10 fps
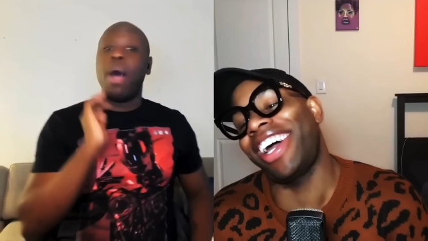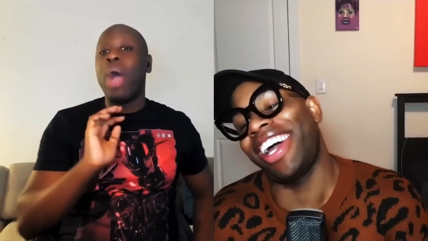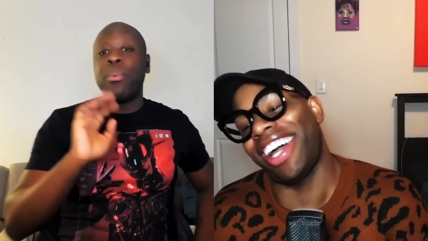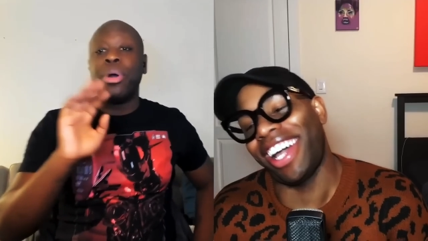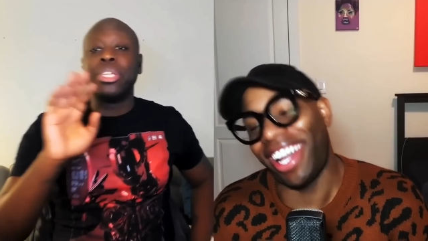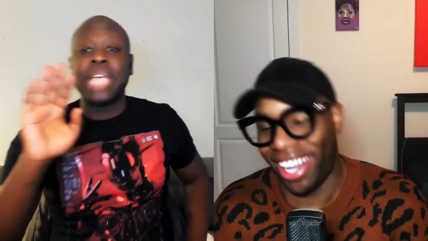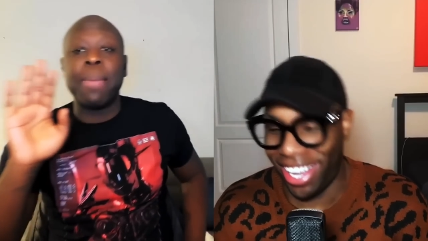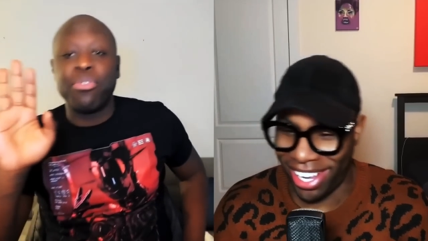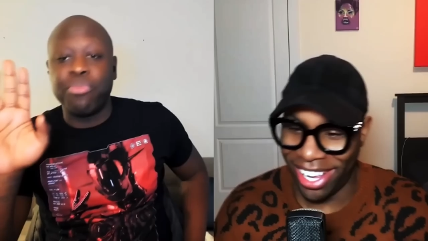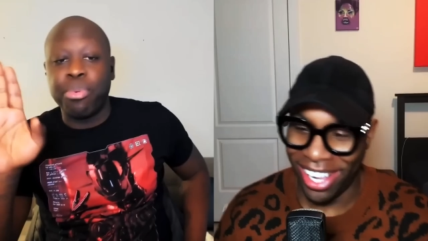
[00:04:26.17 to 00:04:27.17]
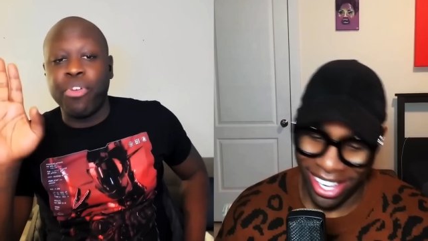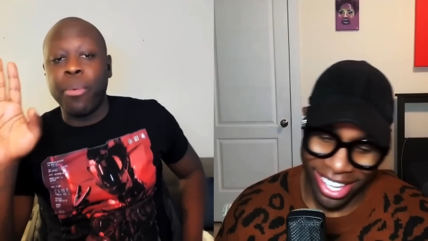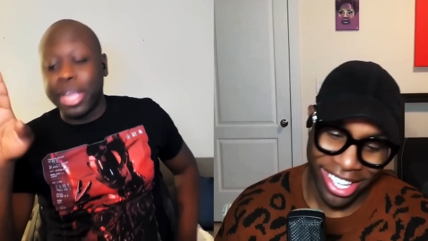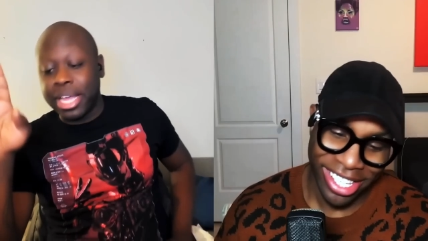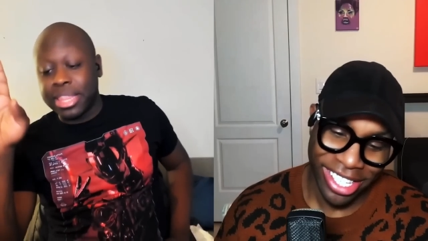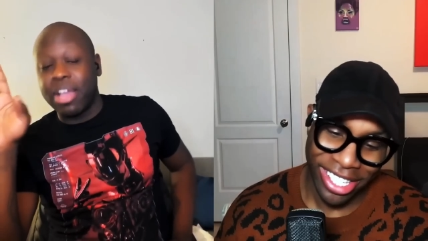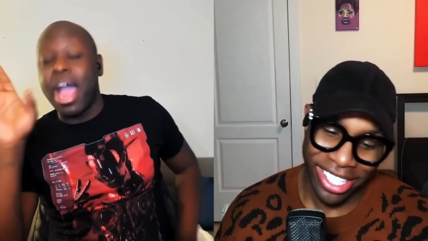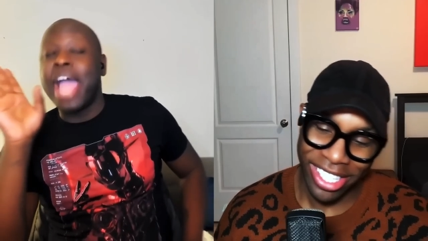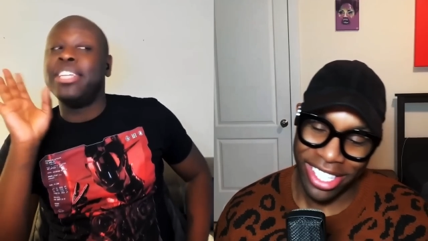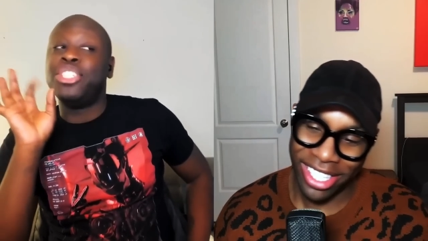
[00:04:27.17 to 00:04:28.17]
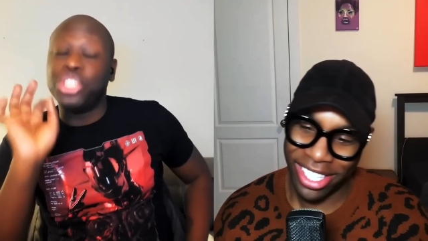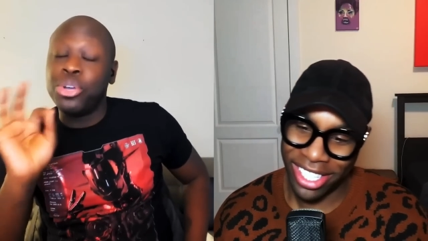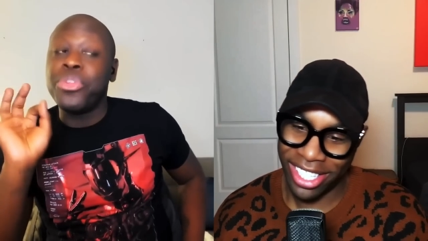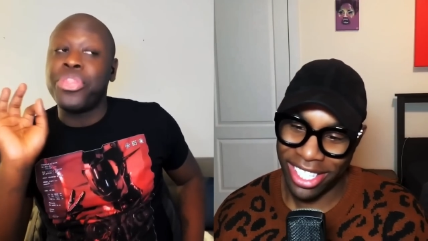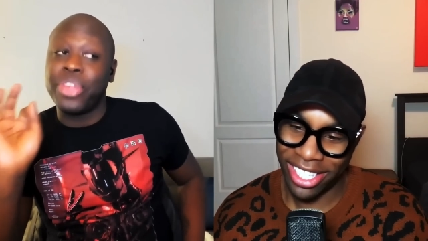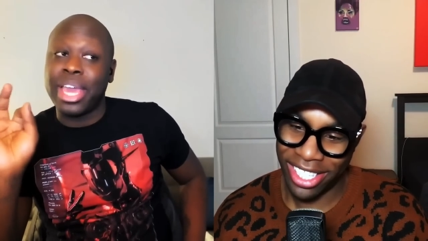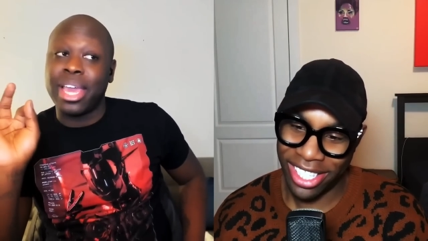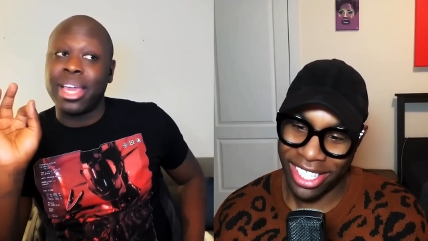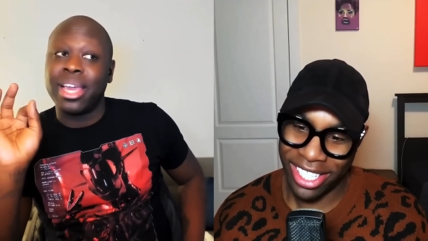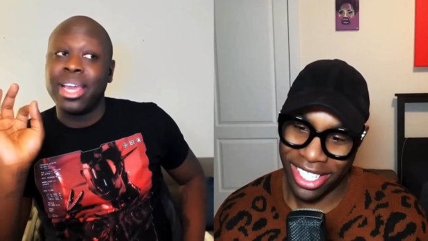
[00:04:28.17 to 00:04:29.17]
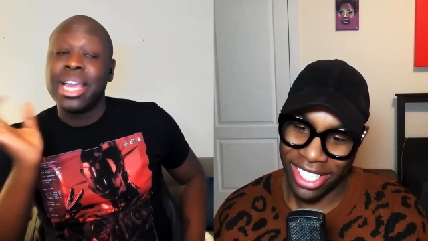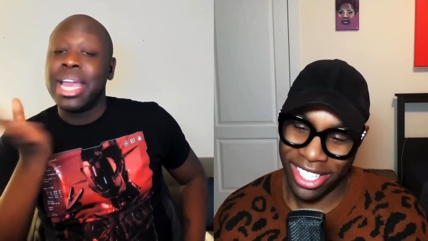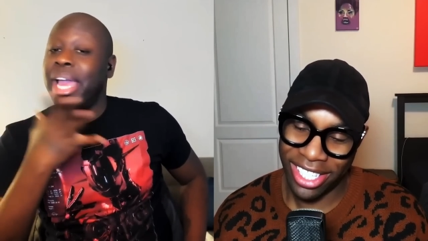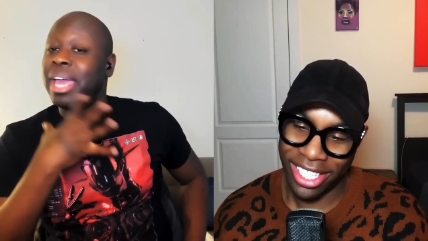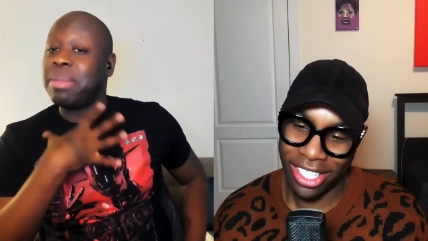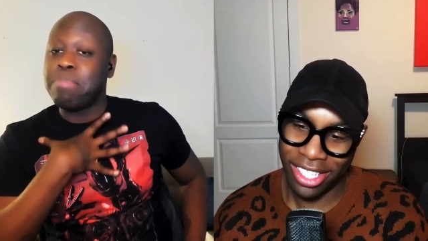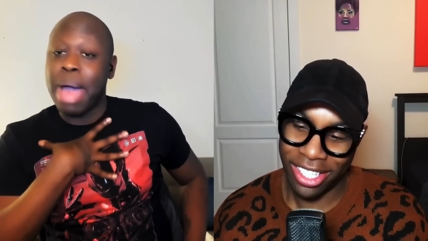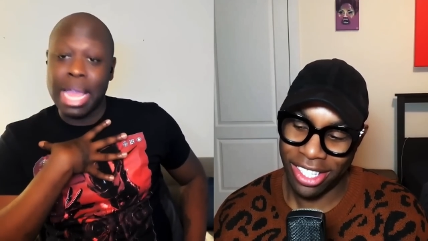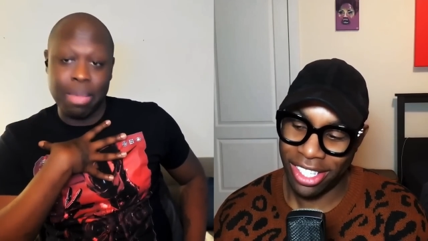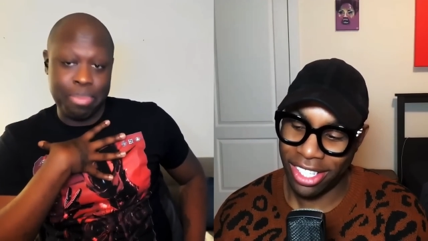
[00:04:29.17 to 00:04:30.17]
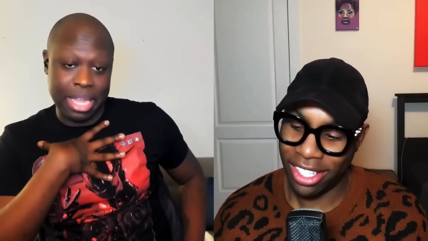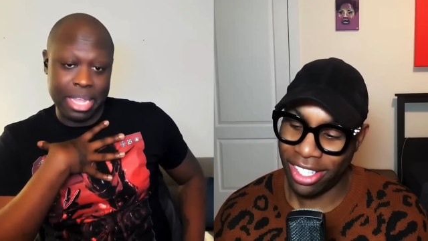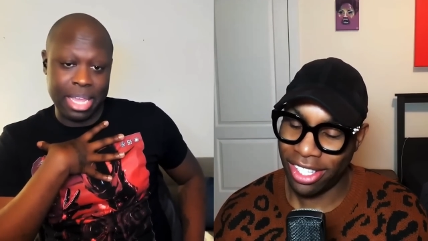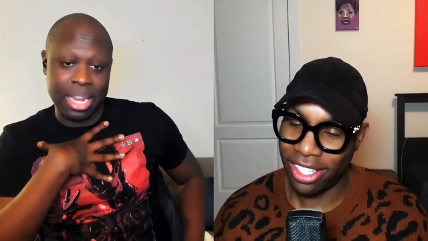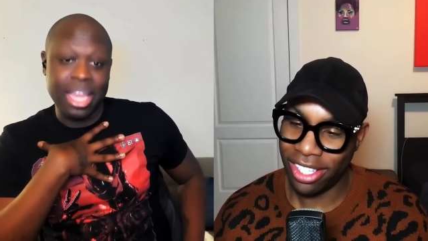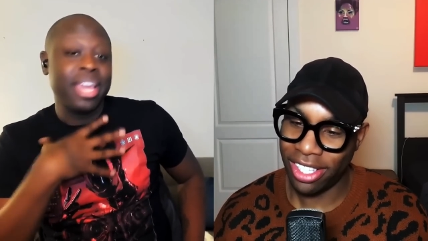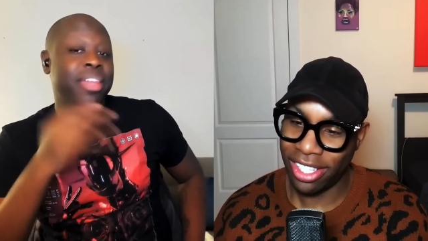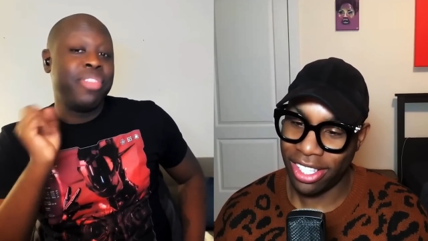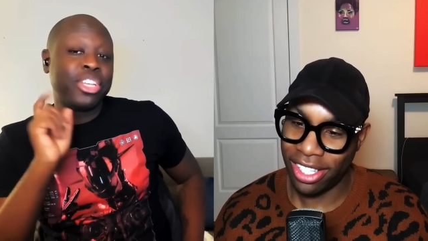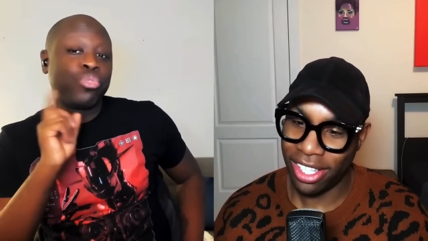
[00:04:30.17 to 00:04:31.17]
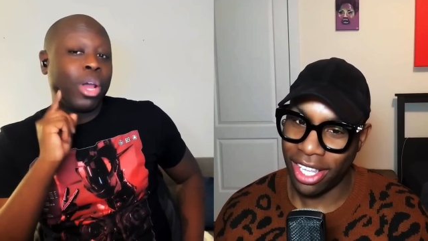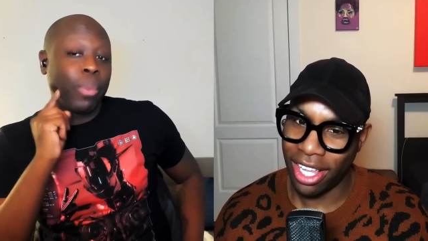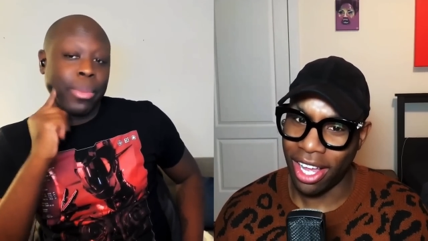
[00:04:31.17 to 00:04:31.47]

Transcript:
Speaker 1: well, I will say, but before we get there, I do think, in my opinion, this runway